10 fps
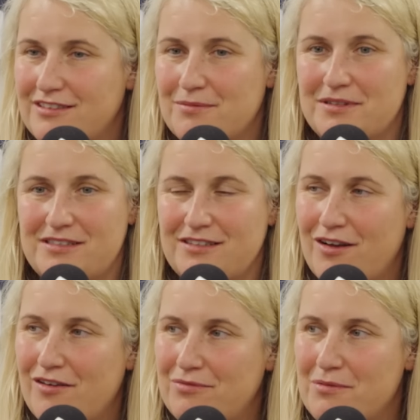and some of the
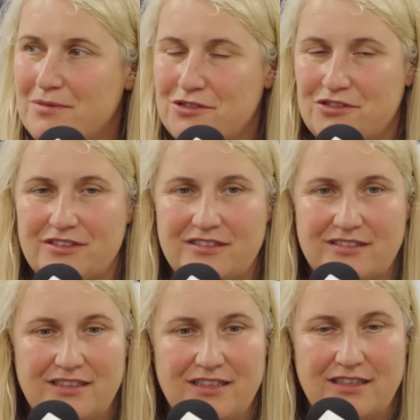staff permission
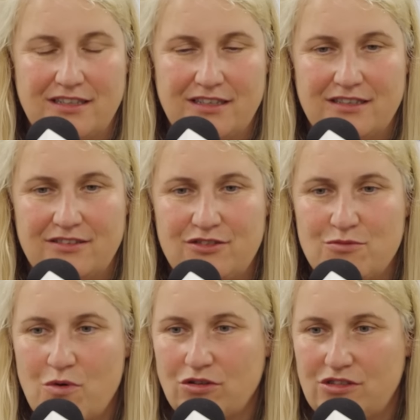to
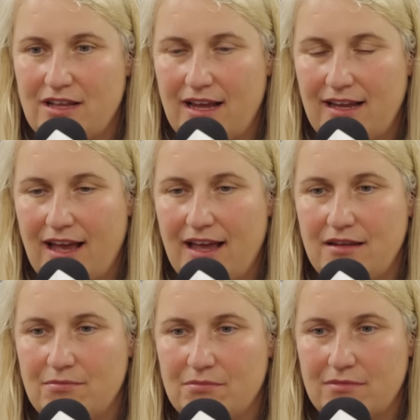watch that
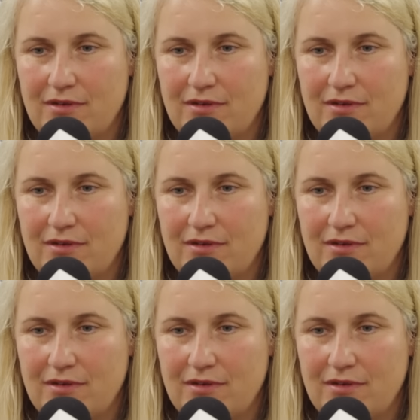game.